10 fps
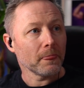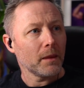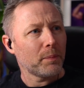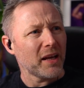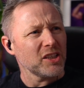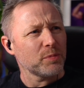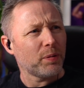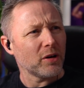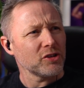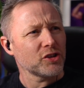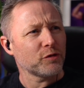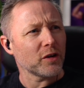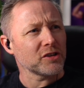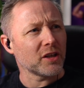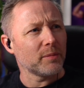Pinch Punch
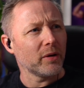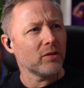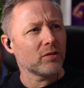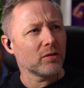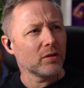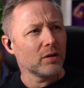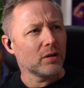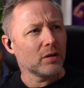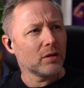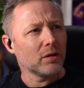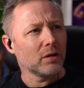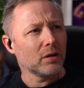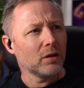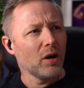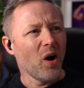first of the month.
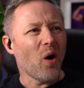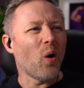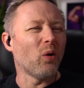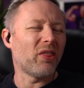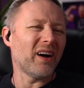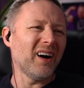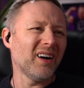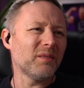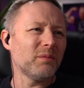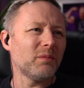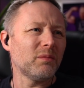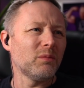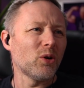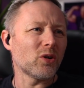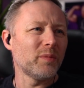Oh, that,
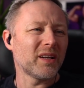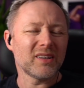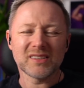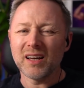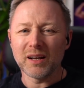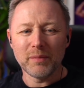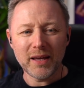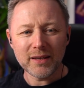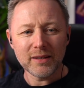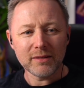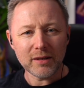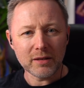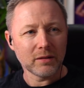Mortalman, is that an American thing?